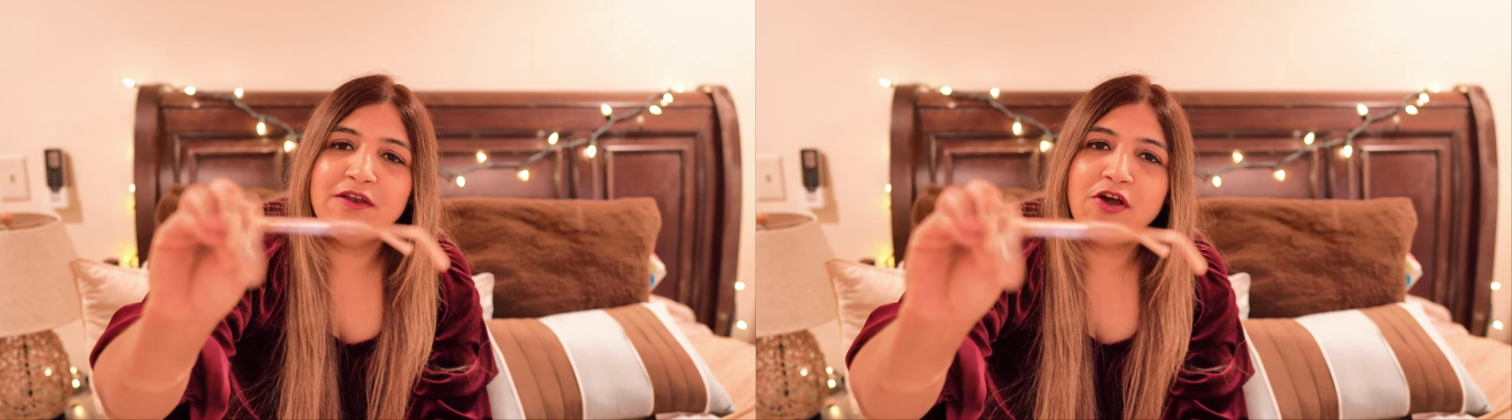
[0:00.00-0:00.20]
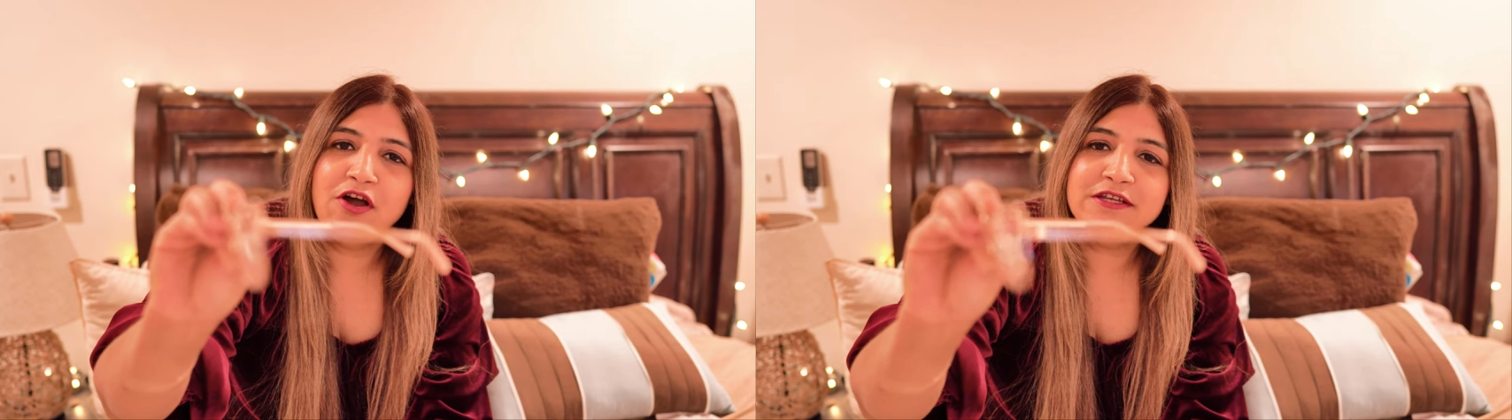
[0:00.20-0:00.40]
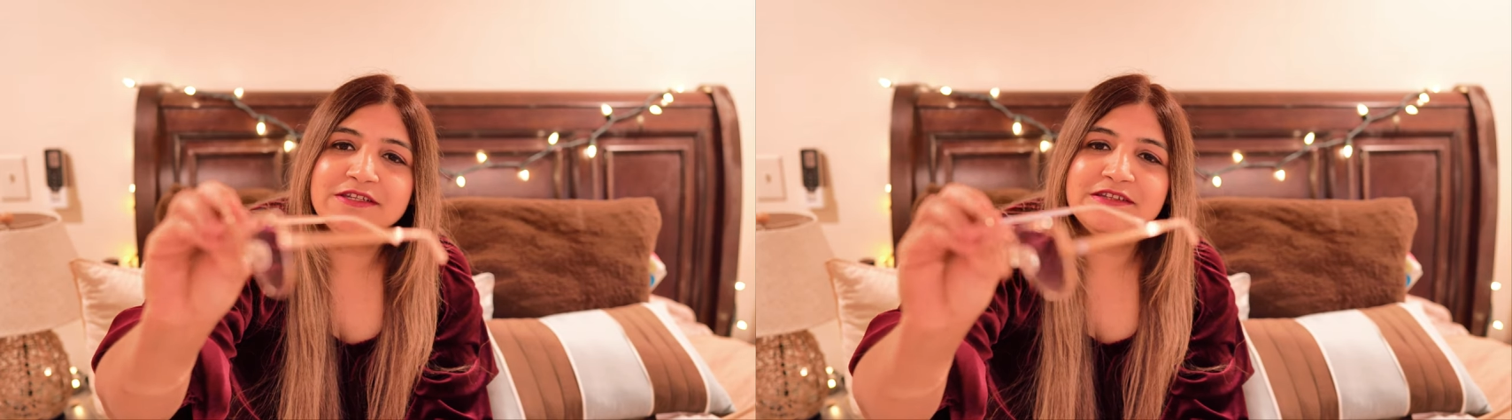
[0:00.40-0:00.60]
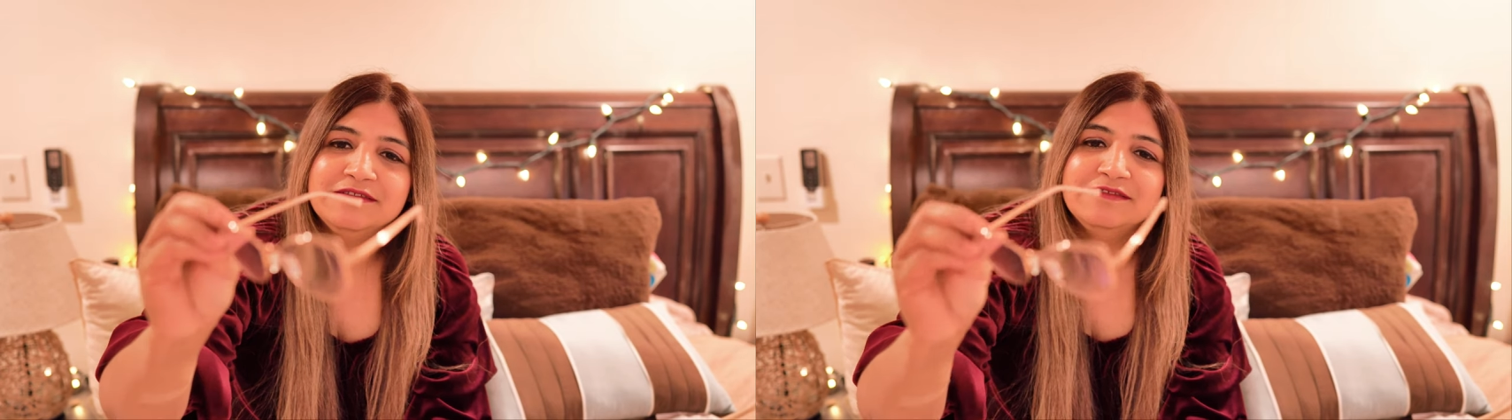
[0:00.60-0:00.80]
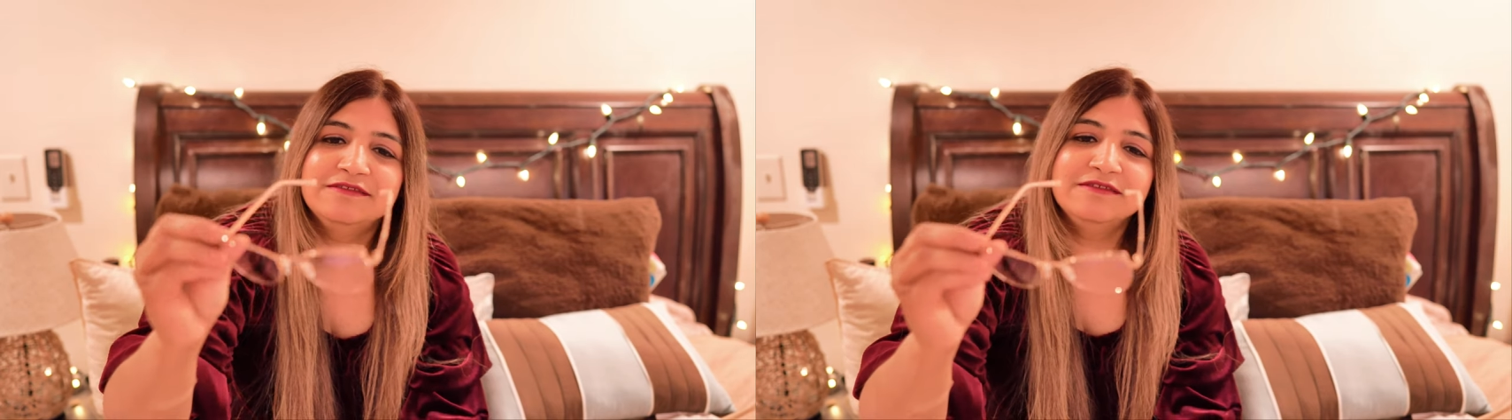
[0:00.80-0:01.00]
lot.
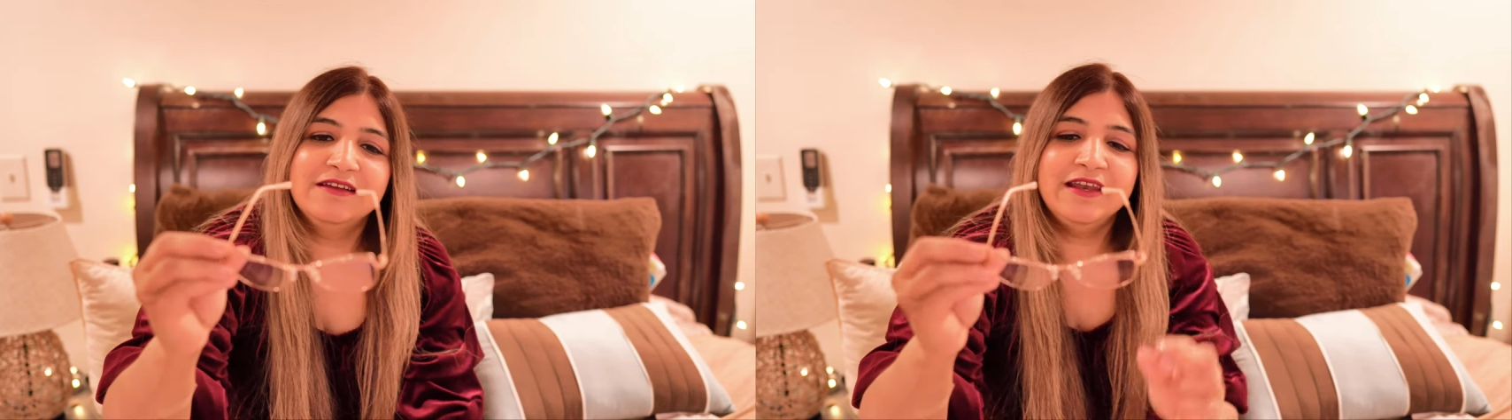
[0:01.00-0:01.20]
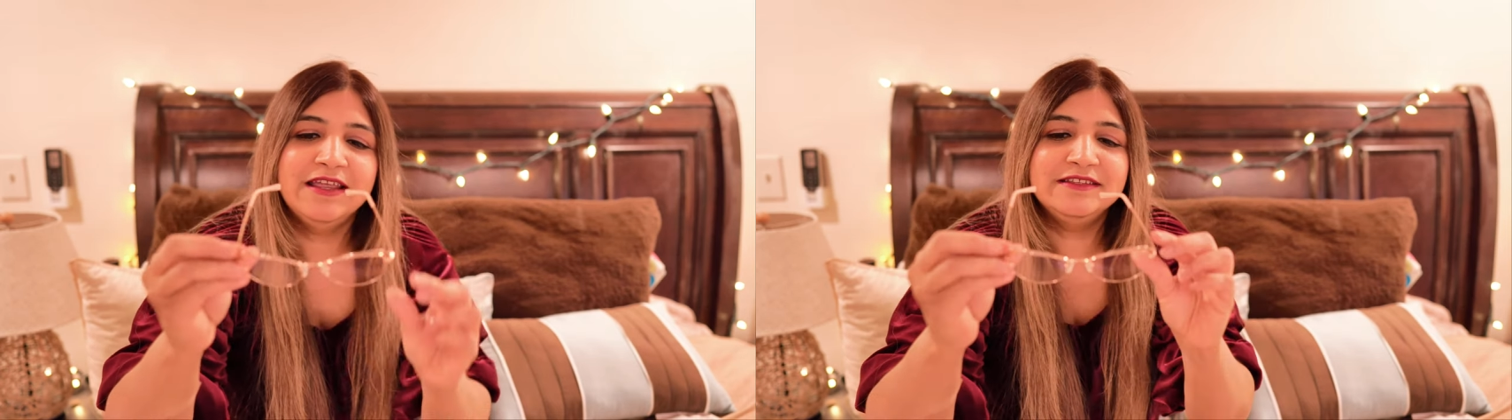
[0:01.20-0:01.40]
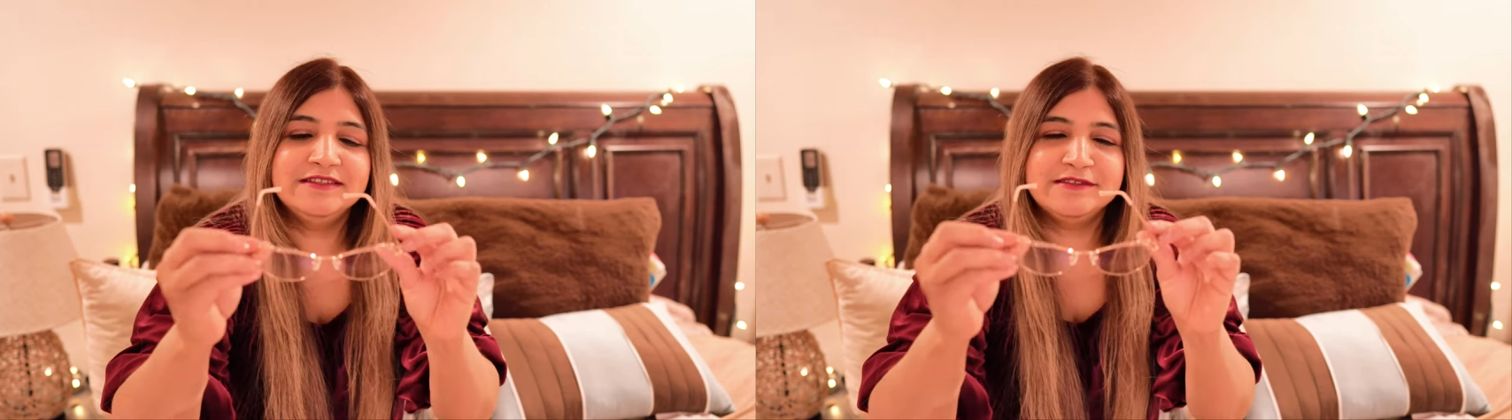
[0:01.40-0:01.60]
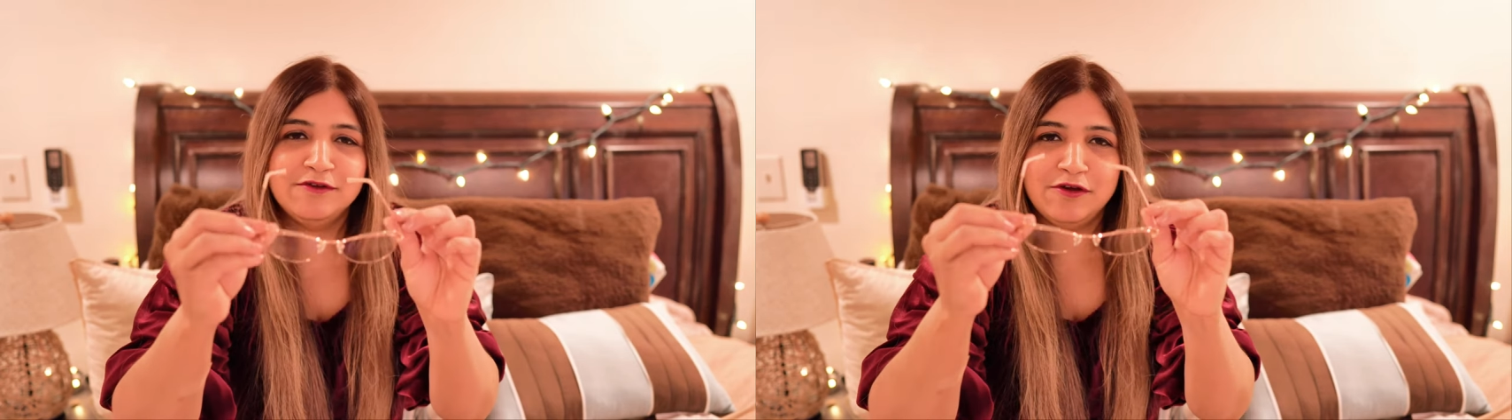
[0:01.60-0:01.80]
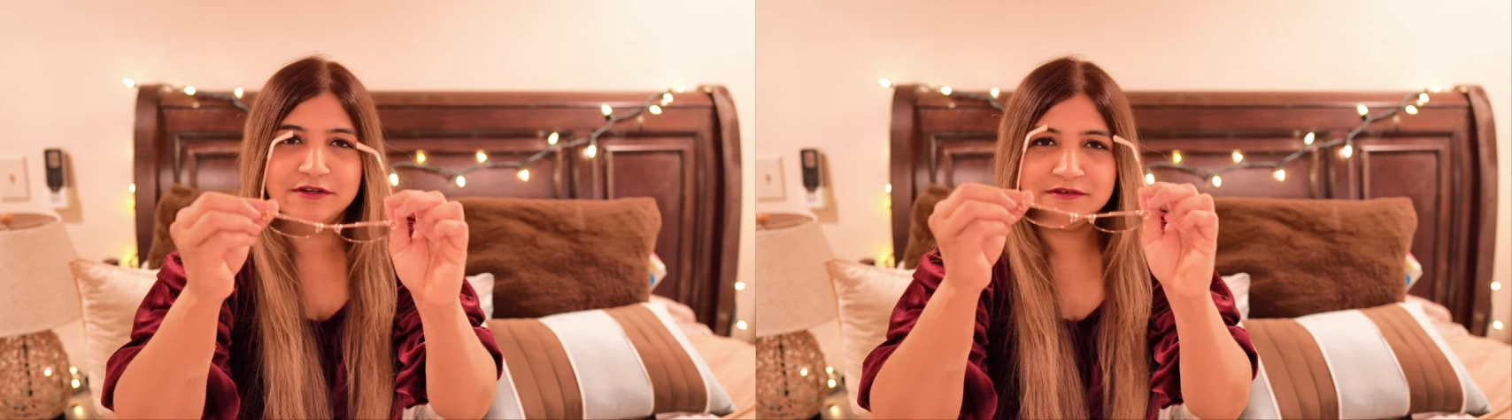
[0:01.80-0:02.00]
I like this a
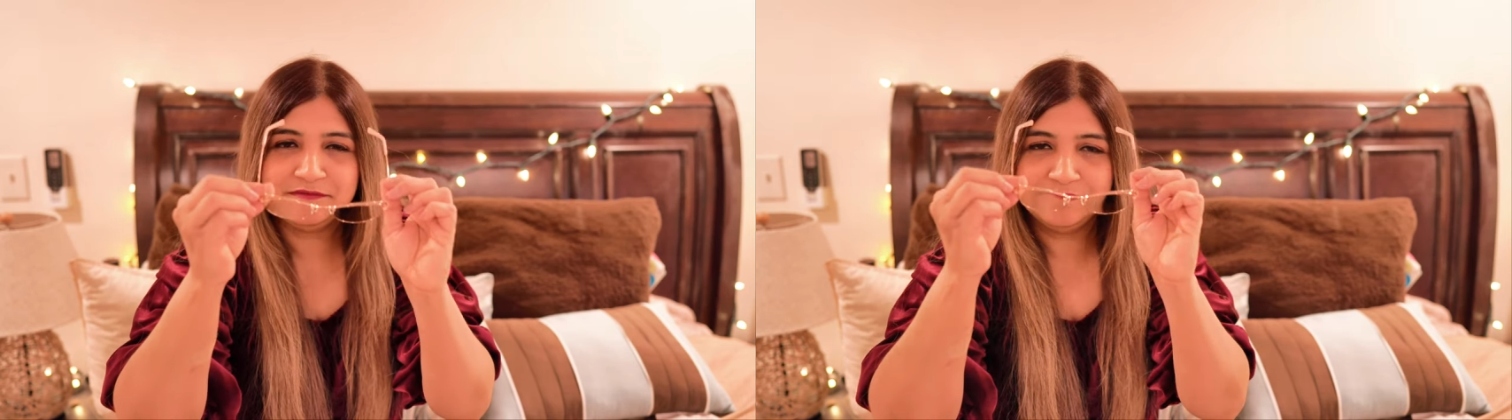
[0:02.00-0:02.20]
lot.